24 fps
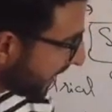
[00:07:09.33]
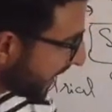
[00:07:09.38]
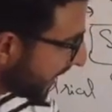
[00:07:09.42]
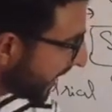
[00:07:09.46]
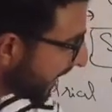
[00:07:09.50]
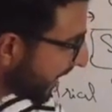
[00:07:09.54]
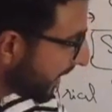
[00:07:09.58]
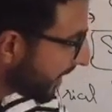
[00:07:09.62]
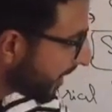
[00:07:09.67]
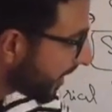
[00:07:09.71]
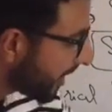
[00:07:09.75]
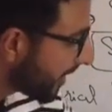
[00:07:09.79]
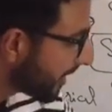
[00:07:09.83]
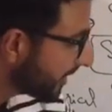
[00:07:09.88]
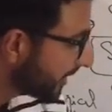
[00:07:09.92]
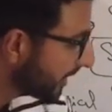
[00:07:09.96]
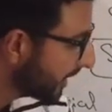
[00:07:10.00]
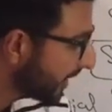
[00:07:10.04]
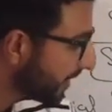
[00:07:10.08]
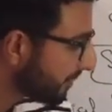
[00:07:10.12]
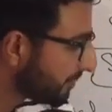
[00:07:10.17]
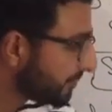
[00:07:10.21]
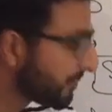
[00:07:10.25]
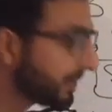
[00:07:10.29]
A dot
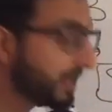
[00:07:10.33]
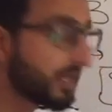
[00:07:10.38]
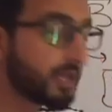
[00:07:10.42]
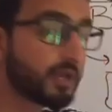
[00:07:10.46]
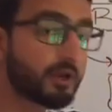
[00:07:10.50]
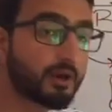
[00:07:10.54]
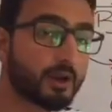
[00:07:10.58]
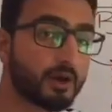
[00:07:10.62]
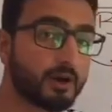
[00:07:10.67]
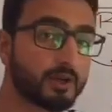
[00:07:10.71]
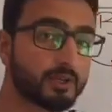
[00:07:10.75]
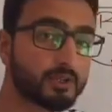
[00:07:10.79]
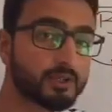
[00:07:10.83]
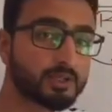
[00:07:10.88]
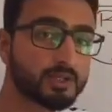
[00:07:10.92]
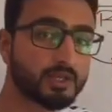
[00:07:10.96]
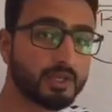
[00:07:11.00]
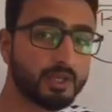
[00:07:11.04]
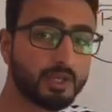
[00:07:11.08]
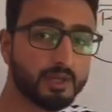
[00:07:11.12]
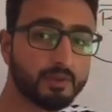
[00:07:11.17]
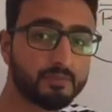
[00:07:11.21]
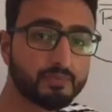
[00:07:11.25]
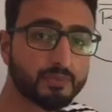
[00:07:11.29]
of B cross
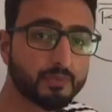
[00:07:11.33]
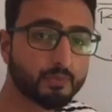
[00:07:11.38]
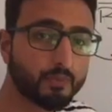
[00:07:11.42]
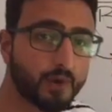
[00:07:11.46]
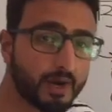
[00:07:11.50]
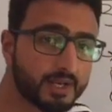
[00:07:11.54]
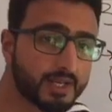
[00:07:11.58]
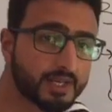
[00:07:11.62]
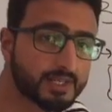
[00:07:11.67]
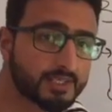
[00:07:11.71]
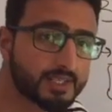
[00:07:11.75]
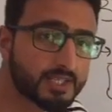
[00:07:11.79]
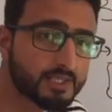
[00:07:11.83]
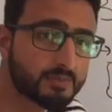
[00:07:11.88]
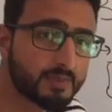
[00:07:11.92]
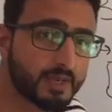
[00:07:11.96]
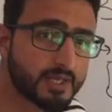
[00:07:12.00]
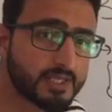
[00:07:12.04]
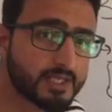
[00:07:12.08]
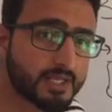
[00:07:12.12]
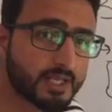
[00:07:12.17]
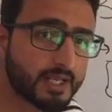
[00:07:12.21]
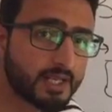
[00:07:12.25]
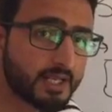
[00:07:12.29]
C. What does this
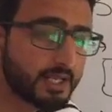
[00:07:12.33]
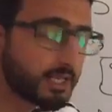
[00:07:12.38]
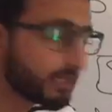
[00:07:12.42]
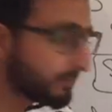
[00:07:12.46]
basically